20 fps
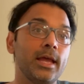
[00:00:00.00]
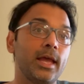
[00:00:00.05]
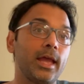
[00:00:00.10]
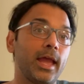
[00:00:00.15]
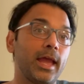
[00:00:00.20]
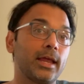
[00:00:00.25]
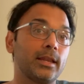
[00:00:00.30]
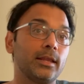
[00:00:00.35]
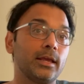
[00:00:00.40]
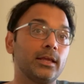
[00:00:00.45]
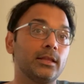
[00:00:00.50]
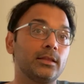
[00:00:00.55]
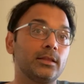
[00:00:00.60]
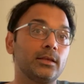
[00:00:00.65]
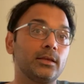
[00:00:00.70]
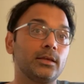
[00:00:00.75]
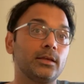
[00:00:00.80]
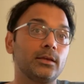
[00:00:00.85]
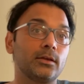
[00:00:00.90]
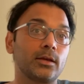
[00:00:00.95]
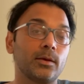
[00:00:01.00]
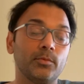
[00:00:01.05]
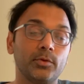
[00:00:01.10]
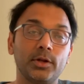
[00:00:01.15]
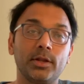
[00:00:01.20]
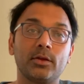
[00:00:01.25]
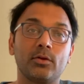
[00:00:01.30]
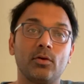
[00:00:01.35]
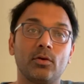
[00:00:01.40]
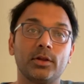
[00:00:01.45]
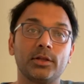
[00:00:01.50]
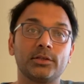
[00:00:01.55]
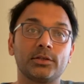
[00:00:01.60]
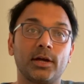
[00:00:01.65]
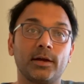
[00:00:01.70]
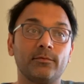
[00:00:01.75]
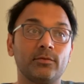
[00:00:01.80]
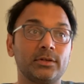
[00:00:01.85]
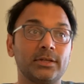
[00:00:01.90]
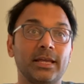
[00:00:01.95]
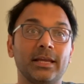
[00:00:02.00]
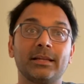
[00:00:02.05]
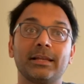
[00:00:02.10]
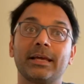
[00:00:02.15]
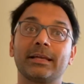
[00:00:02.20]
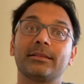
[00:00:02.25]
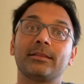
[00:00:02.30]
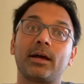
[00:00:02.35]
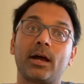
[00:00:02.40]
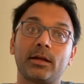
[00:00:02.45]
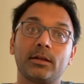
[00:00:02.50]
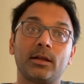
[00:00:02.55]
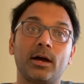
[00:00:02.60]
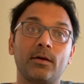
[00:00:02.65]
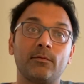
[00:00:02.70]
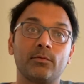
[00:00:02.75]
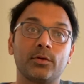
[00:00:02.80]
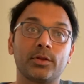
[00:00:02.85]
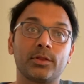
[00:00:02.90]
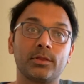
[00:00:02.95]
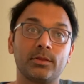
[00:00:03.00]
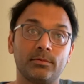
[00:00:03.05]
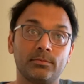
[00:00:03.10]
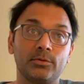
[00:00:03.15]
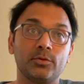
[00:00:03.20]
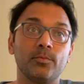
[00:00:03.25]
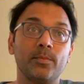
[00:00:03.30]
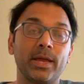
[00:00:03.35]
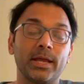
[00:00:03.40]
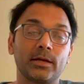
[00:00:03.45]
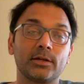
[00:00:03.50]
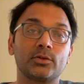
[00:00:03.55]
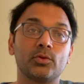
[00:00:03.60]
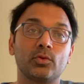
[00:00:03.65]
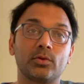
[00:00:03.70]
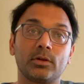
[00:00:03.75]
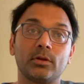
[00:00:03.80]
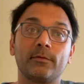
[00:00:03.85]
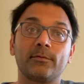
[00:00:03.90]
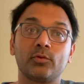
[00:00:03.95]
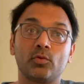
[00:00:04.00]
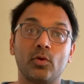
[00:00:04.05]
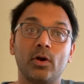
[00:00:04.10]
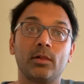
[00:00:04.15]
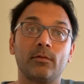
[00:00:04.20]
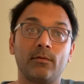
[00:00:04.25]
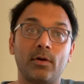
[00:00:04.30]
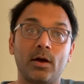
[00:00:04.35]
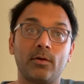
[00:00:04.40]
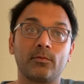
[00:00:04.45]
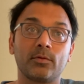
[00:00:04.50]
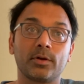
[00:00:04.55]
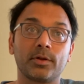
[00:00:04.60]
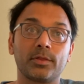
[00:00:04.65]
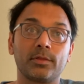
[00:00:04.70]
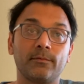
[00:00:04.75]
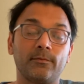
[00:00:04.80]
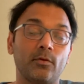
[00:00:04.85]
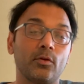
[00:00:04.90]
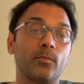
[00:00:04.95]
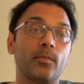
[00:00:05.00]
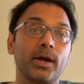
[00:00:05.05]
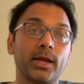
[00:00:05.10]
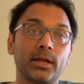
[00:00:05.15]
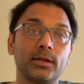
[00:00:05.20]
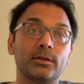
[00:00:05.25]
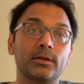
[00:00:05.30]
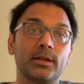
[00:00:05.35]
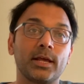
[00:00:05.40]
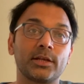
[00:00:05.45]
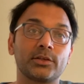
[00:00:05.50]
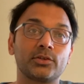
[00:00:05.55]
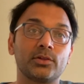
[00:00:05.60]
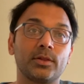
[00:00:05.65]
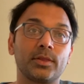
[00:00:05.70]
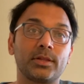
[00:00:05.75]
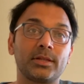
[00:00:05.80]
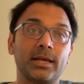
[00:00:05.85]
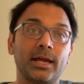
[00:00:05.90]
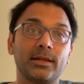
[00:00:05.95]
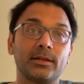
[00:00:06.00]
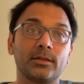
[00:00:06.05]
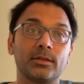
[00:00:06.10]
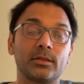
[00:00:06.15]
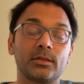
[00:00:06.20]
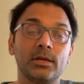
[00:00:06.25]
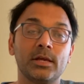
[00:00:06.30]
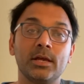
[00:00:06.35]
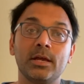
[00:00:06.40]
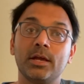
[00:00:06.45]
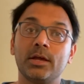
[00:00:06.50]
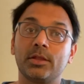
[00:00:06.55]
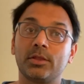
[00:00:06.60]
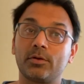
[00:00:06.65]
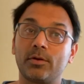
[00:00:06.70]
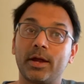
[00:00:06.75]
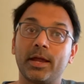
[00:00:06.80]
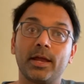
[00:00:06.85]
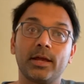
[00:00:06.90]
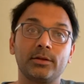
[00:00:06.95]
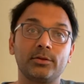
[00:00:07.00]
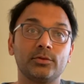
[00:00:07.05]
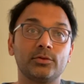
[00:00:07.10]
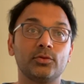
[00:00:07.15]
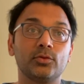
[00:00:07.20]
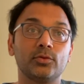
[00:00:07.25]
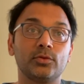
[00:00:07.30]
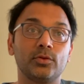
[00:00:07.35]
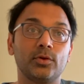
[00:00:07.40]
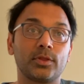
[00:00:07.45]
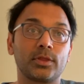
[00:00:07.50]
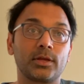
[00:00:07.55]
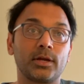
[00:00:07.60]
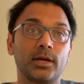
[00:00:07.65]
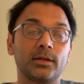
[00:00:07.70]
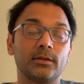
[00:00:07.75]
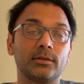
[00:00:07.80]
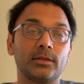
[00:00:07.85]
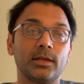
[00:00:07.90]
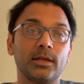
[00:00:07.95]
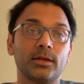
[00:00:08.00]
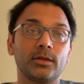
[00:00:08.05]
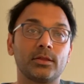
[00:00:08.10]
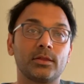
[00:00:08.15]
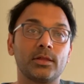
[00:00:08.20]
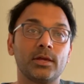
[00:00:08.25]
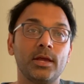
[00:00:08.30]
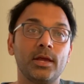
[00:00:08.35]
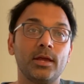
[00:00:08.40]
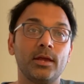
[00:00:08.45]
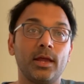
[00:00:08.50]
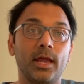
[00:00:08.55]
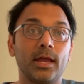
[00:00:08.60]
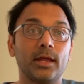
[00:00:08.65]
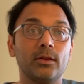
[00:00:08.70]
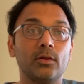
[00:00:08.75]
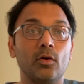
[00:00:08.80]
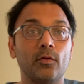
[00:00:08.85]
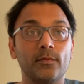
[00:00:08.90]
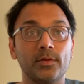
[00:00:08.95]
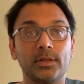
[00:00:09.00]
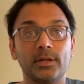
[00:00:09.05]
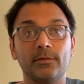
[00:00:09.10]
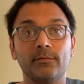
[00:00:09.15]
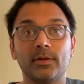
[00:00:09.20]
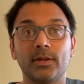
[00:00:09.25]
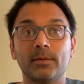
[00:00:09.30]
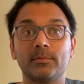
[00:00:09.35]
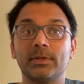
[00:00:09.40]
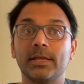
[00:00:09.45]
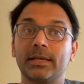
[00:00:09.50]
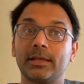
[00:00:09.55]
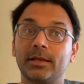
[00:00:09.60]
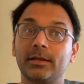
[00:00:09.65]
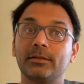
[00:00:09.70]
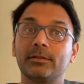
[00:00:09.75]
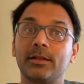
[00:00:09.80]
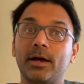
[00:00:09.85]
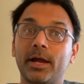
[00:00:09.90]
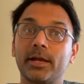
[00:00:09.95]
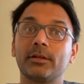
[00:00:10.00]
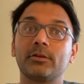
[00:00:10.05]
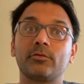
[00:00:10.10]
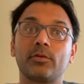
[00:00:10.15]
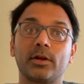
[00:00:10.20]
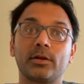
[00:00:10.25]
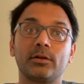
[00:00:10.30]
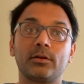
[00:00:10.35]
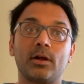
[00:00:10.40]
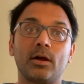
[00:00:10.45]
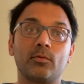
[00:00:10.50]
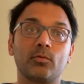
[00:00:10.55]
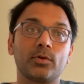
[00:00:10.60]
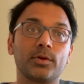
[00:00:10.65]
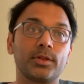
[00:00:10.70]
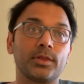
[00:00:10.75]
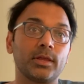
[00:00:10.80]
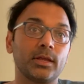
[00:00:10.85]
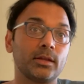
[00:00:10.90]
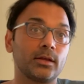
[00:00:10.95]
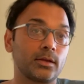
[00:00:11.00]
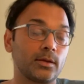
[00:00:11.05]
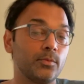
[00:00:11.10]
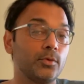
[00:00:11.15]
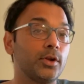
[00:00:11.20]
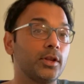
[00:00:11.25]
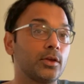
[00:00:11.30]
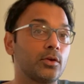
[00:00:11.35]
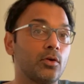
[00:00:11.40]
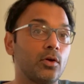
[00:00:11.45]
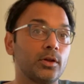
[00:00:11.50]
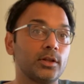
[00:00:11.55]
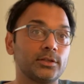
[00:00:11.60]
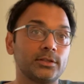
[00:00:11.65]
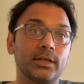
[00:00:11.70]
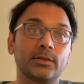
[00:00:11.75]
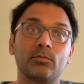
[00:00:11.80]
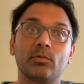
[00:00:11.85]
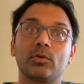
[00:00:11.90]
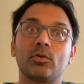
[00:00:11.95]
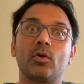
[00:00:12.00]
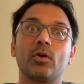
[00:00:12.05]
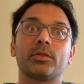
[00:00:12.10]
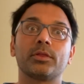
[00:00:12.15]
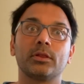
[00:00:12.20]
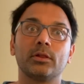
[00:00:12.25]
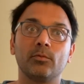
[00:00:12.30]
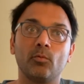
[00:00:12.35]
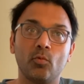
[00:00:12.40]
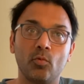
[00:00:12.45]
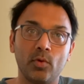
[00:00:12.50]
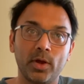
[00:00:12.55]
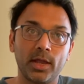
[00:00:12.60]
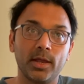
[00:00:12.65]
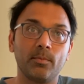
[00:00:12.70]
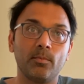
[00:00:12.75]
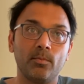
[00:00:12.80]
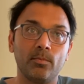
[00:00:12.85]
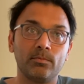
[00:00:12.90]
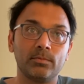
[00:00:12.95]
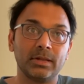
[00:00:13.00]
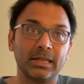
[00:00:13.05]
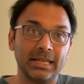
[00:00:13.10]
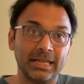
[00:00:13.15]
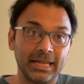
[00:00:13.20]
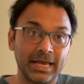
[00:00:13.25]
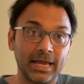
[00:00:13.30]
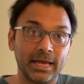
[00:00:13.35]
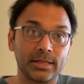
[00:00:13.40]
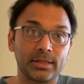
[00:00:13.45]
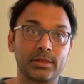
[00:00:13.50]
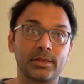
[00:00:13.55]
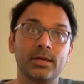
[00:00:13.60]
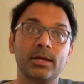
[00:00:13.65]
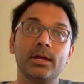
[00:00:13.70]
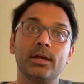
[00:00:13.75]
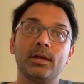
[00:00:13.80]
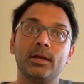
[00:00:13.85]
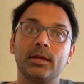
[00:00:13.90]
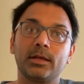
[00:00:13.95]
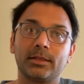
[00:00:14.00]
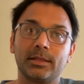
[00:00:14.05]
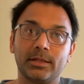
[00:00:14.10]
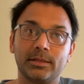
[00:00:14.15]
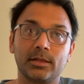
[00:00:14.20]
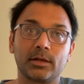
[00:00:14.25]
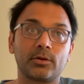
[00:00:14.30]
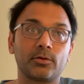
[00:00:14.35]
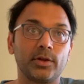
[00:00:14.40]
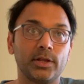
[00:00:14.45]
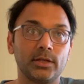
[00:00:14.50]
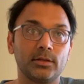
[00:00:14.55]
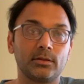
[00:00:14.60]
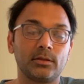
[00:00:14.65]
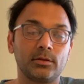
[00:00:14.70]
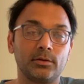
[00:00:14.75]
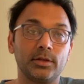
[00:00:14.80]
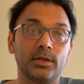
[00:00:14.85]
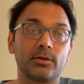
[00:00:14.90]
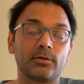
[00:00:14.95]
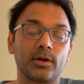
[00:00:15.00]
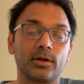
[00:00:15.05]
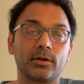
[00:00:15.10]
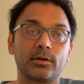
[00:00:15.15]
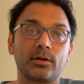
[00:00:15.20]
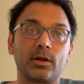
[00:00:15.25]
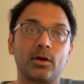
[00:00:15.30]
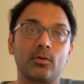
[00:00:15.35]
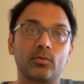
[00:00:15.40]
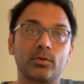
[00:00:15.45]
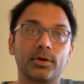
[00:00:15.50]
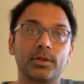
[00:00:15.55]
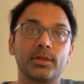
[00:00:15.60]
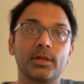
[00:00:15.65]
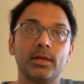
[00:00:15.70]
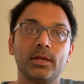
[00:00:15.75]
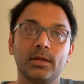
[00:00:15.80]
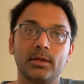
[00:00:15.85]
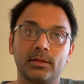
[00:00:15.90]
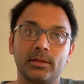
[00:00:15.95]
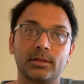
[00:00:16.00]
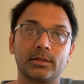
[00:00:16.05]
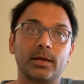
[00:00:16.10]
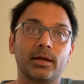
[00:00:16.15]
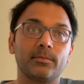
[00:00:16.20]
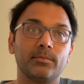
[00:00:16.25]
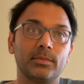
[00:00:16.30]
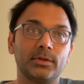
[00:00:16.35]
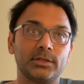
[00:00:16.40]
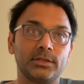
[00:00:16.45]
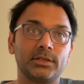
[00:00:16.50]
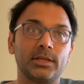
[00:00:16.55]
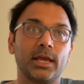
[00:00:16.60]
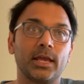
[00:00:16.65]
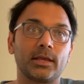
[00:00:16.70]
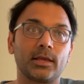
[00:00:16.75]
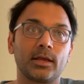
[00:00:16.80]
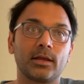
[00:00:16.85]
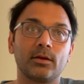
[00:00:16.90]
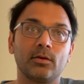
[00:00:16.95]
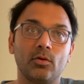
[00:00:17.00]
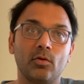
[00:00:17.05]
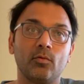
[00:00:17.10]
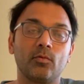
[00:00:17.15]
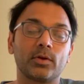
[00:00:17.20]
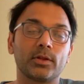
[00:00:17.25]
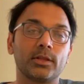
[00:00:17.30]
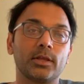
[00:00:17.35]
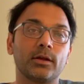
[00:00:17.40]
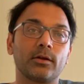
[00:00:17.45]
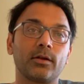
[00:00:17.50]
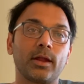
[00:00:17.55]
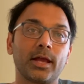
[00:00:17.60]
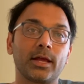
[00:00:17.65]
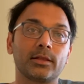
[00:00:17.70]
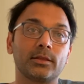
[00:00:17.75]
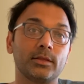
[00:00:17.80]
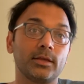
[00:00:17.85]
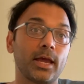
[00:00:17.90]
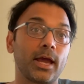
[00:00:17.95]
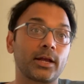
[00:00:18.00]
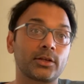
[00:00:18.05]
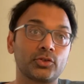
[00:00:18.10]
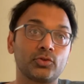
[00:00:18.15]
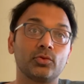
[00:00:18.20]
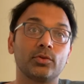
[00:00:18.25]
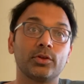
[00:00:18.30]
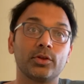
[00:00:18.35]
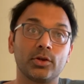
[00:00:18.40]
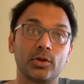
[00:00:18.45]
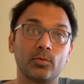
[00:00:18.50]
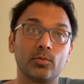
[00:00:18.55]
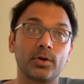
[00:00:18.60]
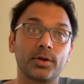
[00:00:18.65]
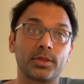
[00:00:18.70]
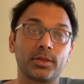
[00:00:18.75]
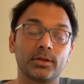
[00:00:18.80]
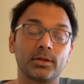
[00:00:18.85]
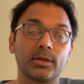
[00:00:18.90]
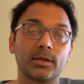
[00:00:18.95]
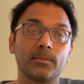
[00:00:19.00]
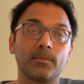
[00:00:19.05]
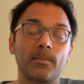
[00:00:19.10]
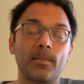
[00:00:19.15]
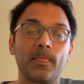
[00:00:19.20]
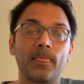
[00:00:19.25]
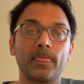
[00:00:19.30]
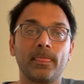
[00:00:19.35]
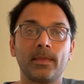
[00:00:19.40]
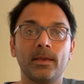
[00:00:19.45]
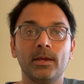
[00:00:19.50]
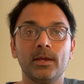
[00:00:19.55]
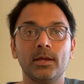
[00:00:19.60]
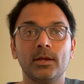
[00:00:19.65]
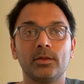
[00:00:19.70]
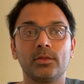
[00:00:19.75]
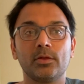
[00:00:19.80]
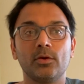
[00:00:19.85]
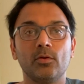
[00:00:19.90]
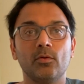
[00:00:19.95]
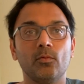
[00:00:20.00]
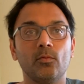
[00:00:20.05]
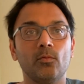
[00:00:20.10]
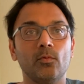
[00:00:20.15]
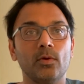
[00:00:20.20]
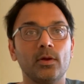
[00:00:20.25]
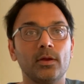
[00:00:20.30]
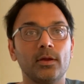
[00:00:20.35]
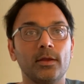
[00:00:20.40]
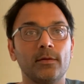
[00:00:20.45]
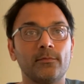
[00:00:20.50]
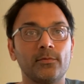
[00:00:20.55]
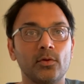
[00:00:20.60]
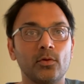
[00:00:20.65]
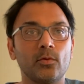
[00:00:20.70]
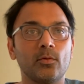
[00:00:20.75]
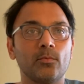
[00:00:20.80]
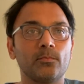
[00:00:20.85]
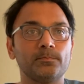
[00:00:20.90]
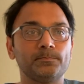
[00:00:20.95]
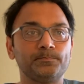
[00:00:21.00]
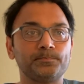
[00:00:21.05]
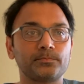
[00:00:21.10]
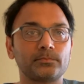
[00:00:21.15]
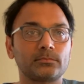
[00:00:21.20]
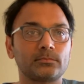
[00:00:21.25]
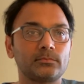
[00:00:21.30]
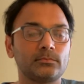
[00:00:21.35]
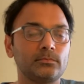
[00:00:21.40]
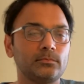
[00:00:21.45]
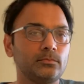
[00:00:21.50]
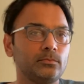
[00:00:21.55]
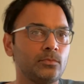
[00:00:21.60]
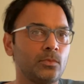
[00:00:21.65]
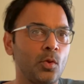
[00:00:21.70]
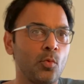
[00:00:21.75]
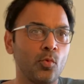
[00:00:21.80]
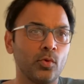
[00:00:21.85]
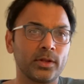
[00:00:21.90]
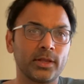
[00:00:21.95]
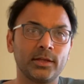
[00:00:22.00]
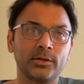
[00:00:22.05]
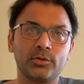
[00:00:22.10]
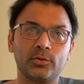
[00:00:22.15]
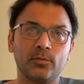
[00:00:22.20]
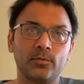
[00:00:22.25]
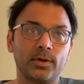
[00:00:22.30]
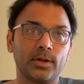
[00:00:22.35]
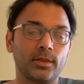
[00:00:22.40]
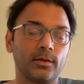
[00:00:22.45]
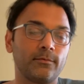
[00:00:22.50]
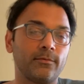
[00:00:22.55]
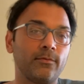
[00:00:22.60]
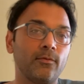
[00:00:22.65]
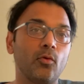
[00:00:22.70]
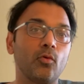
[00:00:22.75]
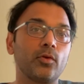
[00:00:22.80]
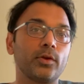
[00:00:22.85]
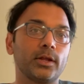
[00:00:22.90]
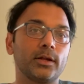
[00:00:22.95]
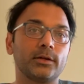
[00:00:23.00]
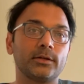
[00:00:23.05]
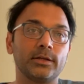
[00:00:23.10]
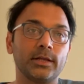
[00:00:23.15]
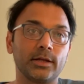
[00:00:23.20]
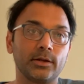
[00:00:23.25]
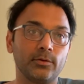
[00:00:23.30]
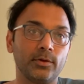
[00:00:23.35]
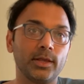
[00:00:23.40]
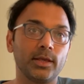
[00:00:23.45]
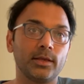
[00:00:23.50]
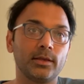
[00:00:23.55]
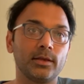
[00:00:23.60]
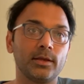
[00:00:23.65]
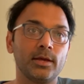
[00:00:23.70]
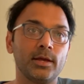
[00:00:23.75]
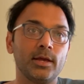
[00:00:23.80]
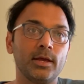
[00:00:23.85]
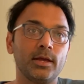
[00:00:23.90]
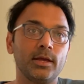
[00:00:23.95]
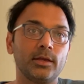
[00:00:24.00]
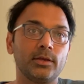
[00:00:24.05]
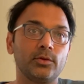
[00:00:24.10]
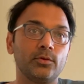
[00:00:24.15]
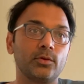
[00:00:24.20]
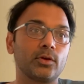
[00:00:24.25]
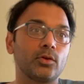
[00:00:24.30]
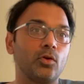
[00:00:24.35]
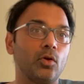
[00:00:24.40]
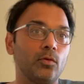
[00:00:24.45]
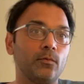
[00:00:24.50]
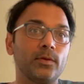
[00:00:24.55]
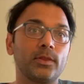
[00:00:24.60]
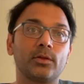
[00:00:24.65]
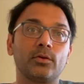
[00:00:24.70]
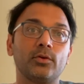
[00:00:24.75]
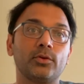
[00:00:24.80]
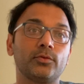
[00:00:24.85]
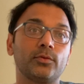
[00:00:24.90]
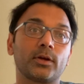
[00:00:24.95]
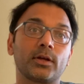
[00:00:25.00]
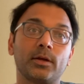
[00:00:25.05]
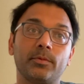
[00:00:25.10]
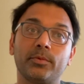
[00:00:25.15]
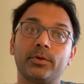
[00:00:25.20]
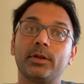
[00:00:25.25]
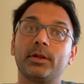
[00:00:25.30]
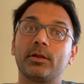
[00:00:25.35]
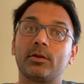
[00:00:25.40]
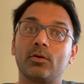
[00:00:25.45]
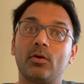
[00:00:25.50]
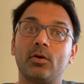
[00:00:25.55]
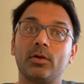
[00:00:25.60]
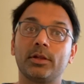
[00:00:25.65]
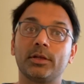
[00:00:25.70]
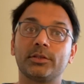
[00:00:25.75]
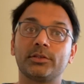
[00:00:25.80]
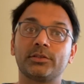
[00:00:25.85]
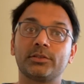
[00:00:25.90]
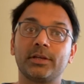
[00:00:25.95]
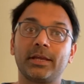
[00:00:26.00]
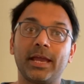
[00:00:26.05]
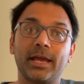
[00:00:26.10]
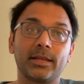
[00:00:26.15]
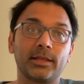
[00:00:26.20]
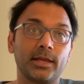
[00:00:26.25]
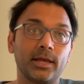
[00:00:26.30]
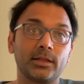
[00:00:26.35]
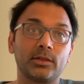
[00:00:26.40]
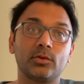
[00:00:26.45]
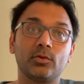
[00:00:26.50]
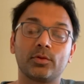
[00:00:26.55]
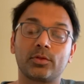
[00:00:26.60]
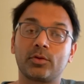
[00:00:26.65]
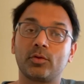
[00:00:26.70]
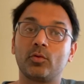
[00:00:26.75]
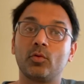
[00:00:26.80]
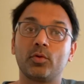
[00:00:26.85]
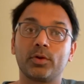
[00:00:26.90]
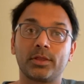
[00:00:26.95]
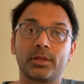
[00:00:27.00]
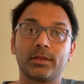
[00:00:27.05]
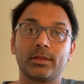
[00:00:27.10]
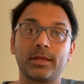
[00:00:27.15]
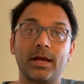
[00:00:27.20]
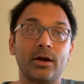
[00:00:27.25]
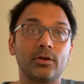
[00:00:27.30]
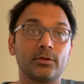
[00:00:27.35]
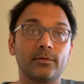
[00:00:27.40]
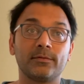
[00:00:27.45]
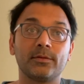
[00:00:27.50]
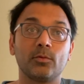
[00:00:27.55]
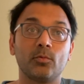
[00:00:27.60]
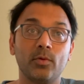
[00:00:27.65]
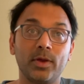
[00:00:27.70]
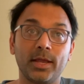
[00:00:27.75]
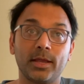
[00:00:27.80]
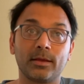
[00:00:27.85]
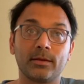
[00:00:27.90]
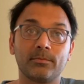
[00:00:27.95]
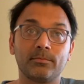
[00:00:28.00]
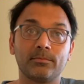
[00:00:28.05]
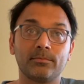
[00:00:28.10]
And in the community college, I would take like 9 hours to make a total of 12 hours for my international status. So I had to do those kind of things. And obviously when I'm taking 9 credit hours in a community college, that will cost way less than the 3 credit hours that I'm taking over there at the actual university. So if you're working towards a 4-year degree, you can always go to a community college and get those courses out of the way.